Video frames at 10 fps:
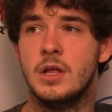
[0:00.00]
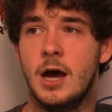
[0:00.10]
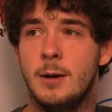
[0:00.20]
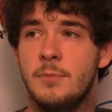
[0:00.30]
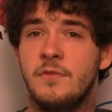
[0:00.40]

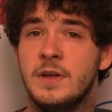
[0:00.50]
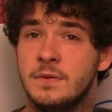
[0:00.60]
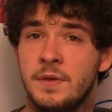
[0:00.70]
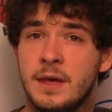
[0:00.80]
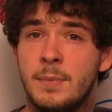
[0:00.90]
um, thing
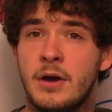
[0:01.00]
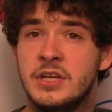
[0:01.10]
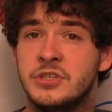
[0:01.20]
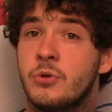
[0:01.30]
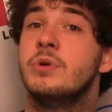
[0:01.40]
to think about
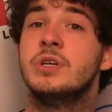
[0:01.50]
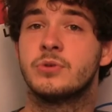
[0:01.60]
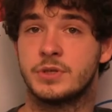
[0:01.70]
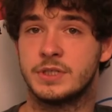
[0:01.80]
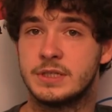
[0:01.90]
is your
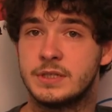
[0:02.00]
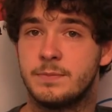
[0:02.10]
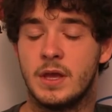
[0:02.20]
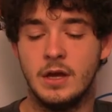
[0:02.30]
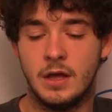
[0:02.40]
resources.
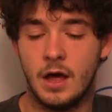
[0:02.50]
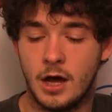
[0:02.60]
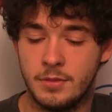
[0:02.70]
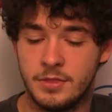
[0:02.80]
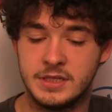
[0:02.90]

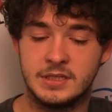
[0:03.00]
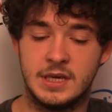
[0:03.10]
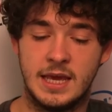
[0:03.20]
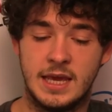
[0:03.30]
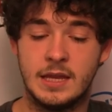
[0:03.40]
Uh, this
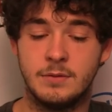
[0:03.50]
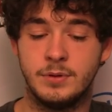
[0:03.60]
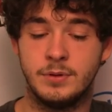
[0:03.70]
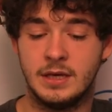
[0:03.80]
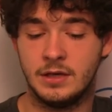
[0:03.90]
can
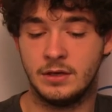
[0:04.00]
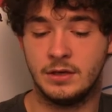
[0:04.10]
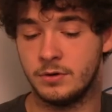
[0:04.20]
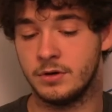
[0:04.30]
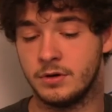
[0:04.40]
be
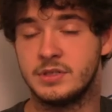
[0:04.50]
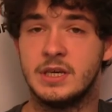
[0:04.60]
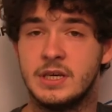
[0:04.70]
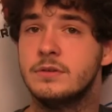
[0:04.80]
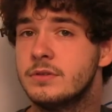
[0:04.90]
your
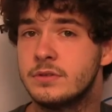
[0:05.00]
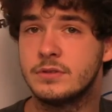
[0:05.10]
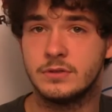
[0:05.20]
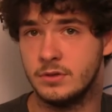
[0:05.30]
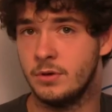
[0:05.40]
skills,
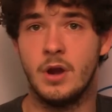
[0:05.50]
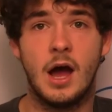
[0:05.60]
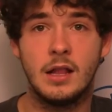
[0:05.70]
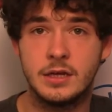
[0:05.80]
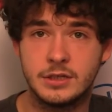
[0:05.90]
your
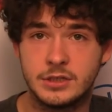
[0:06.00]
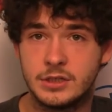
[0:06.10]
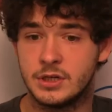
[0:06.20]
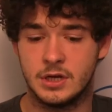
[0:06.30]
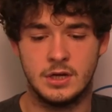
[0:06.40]

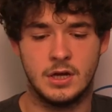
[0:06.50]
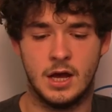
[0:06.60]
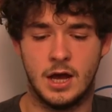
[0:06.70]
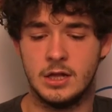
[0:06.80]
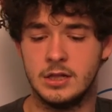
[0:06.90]
knowledge,
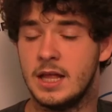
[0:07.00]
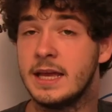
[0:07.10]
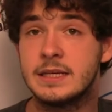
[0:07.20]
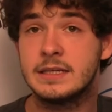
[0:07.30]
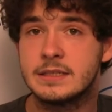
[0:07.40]
uh,
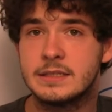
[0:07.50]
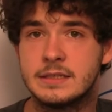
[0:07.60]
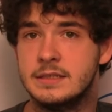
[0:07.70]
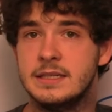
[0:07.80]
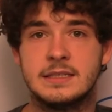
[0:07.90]
likes,
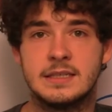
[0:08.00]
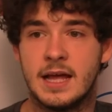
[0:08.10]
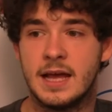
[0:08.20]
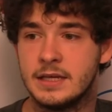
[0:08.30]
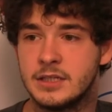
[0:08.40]

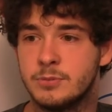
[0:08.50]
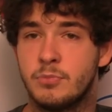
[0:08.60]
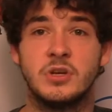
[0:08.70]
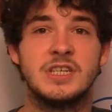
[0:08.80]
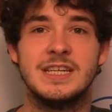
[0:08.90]
dislikes,
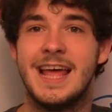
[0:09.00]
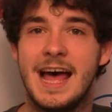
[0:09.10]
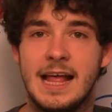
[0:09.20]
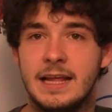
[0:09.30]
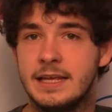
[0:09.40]

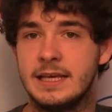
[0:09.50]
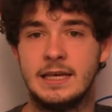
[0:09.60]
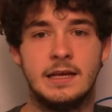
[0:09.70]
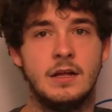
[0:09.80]
personality,